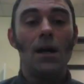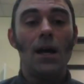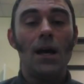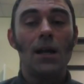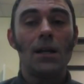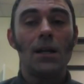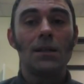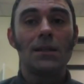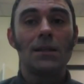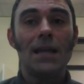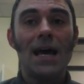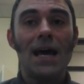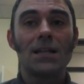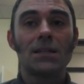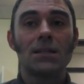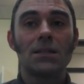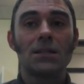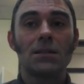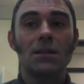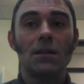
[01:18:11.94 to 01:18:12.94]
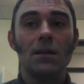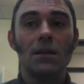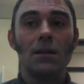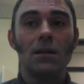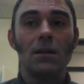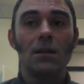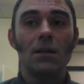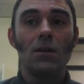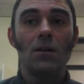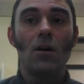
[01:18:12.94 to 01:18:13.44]
and that's
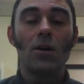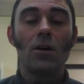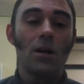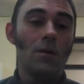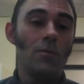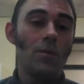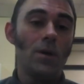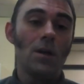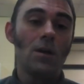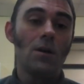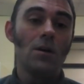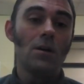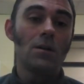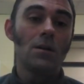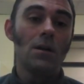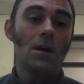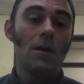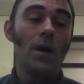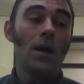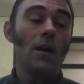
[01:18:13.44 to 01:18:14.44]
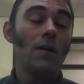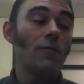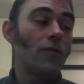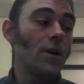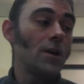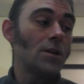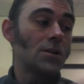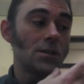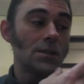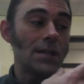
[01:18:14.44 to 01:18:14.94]
not going to be good. I mean,
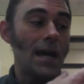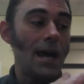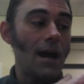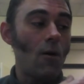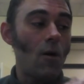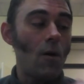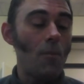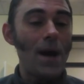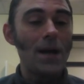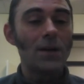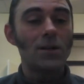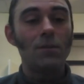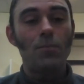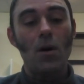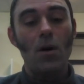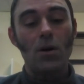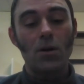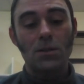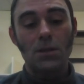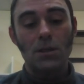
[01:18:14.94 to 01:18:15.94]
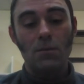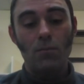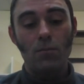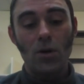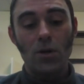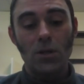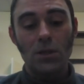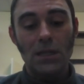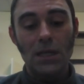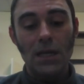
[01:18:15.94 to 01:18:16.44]
for instance, our battery box
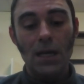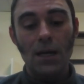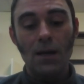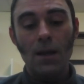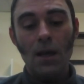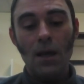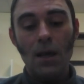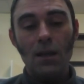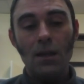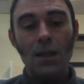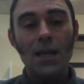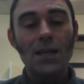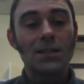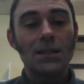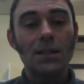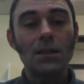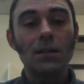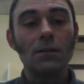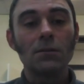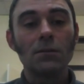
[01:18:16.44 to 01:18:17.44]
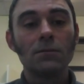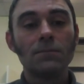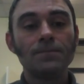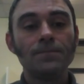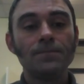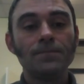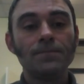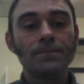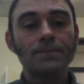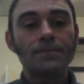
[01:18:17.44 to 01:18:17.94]
boxes here, they're sealed.
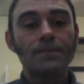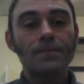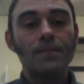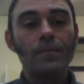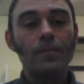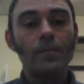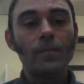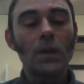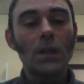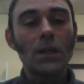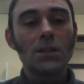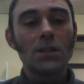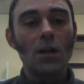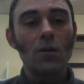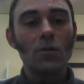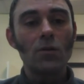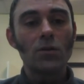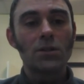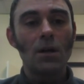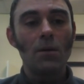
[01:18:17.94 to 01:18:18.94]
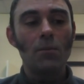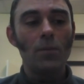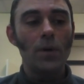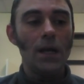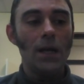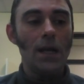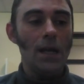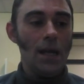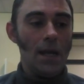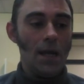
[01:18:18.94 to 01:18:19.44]
So
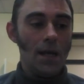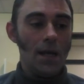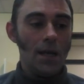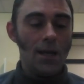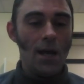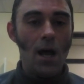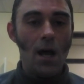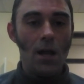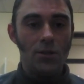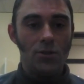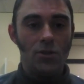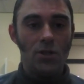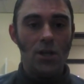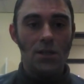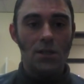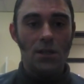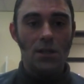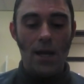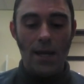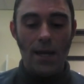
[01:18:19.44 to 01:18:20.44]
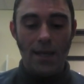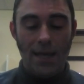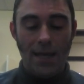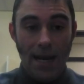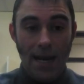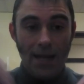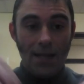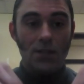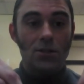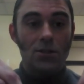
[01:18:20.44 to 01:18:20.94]
somebody can't just like
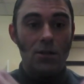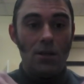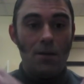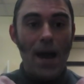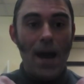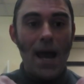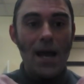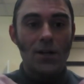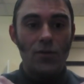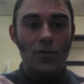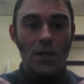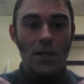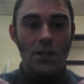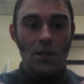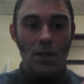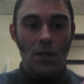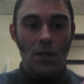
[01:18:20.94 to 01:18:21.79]
get into the batteries